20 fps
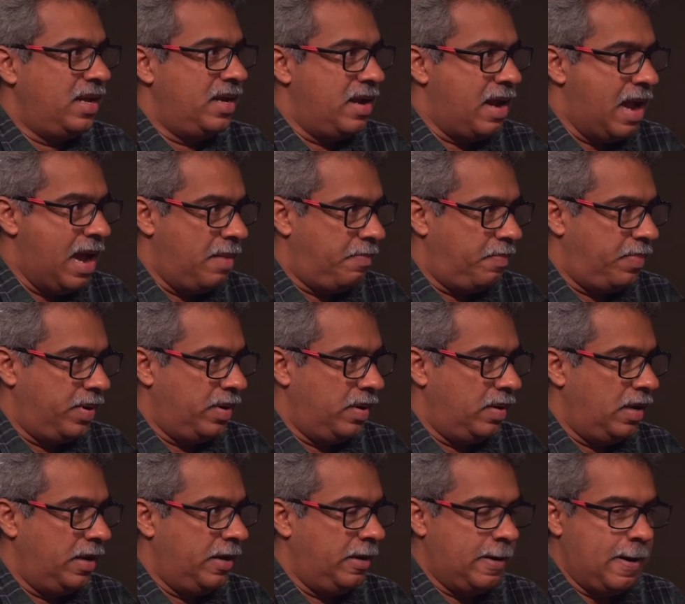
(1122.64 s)
can happen.
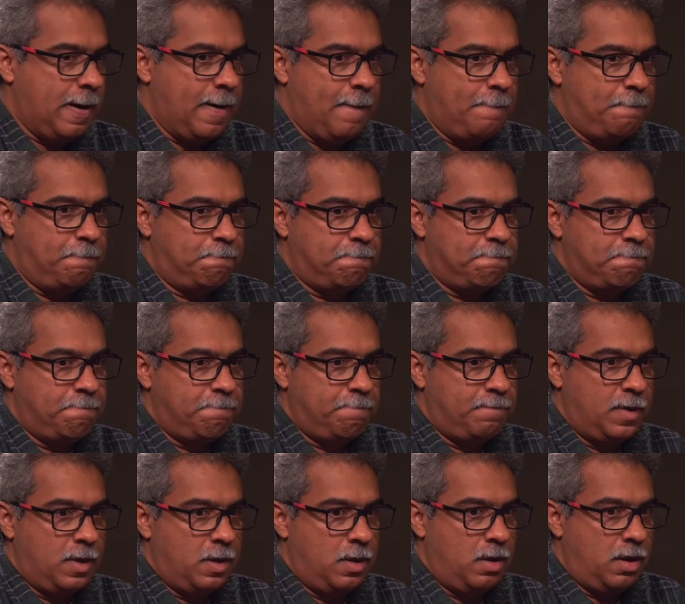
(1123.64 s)
Like,
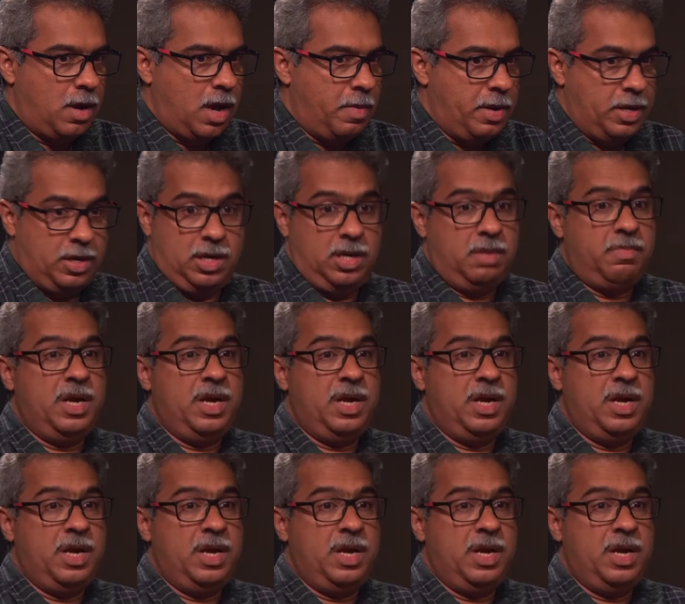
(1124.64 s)
he